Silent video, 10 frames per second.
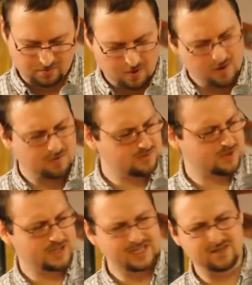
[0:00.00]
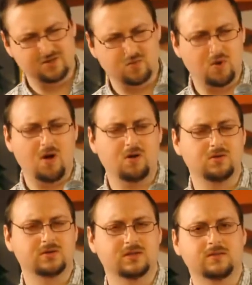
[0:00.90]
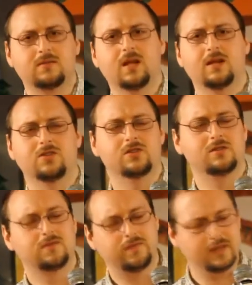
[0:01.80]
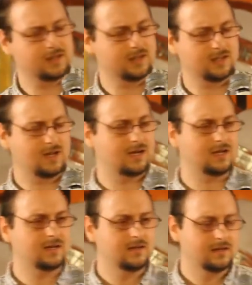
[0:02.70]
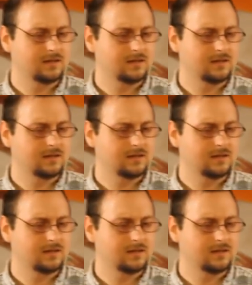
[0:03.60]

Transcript: thrown against walls and, and just feeling like